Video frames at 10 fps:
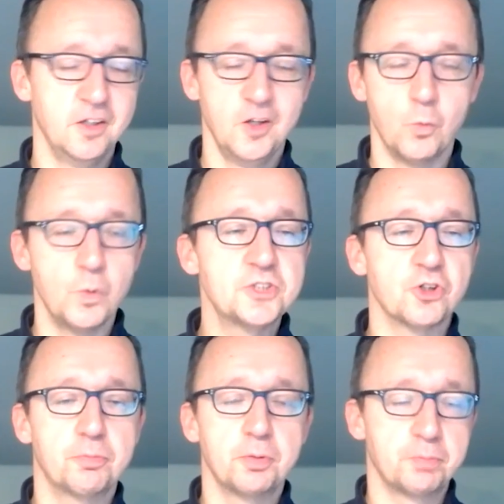which are
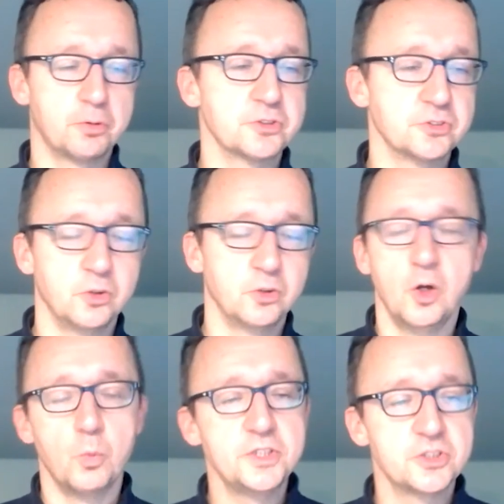proportional,
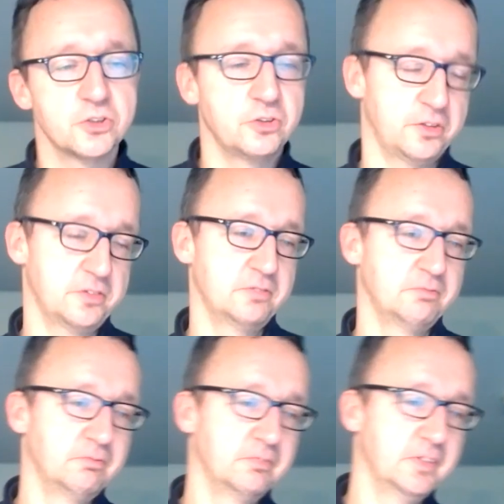which are not.
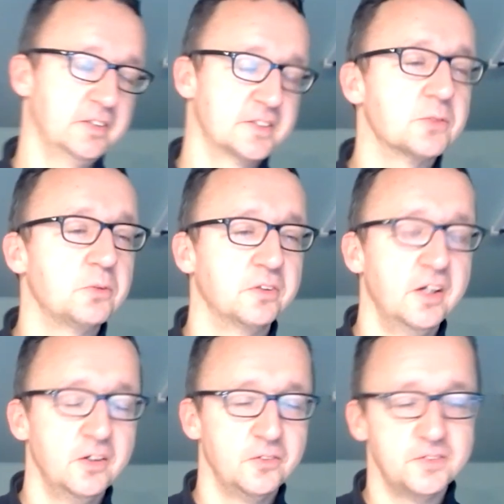and so on.
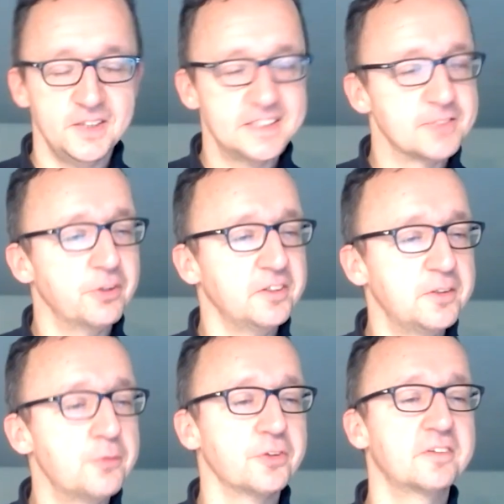It's a very
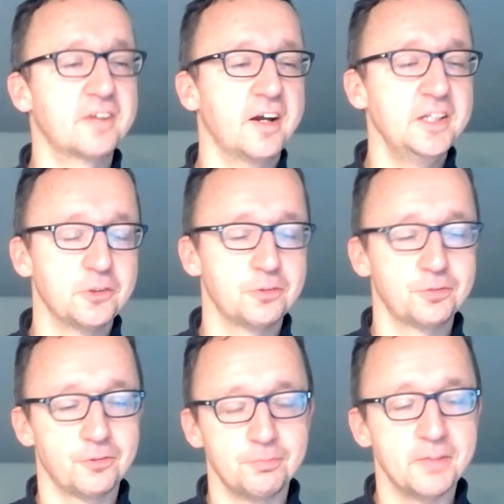different kind
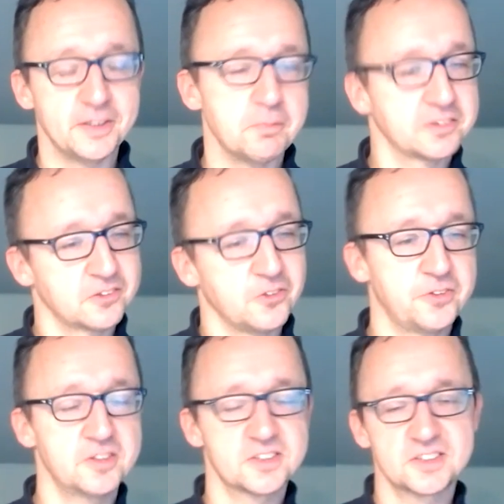of mathematical
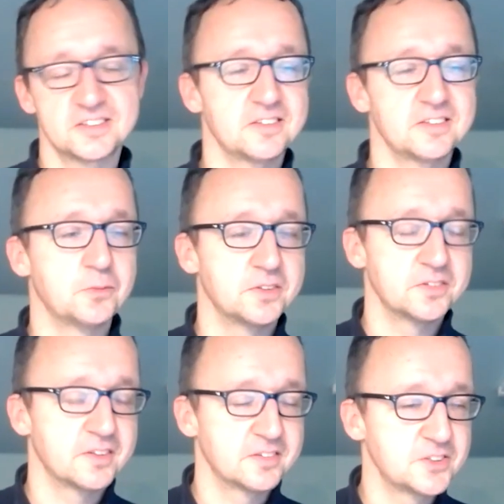tasks than the one
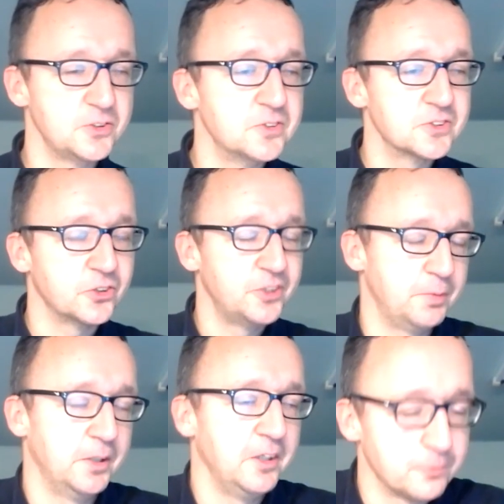that students are
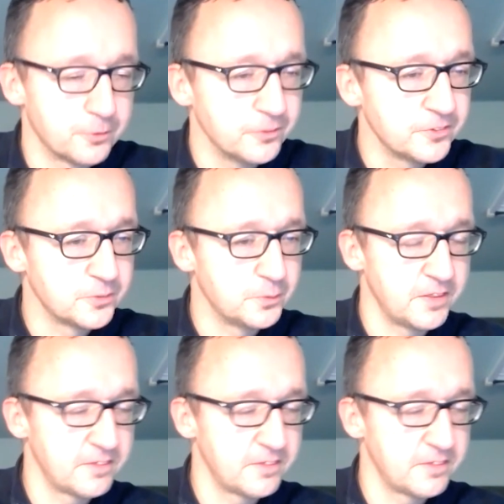typically confronted with.